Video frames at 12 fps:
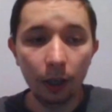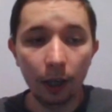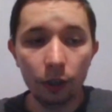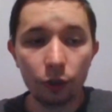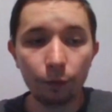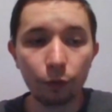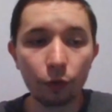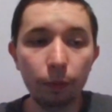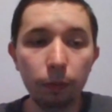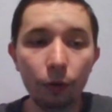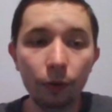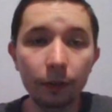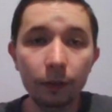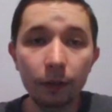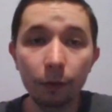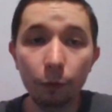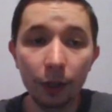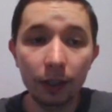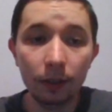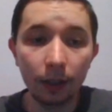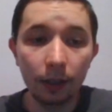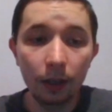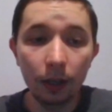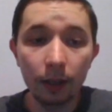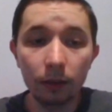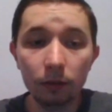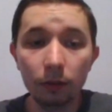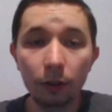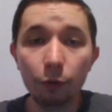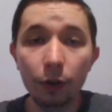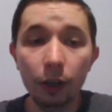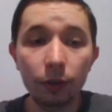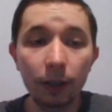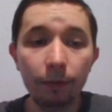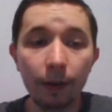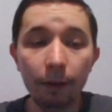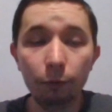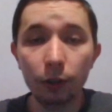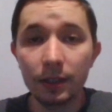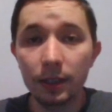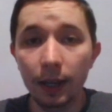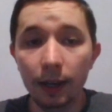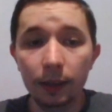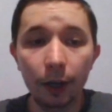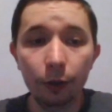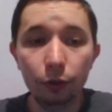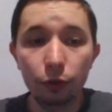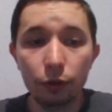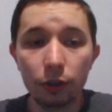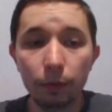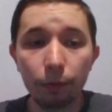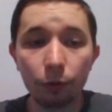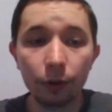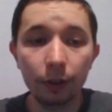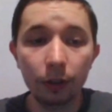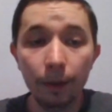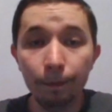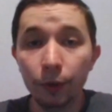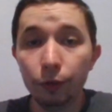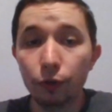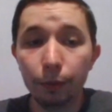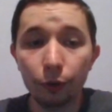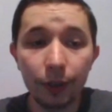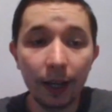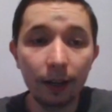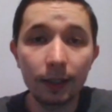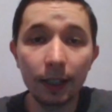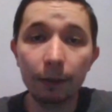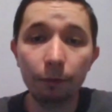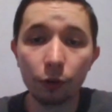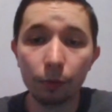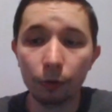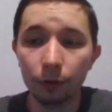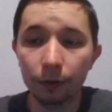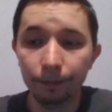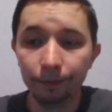h4 pawn with the king, and queen on d5 will stay there to support, to protect the e4 pawn.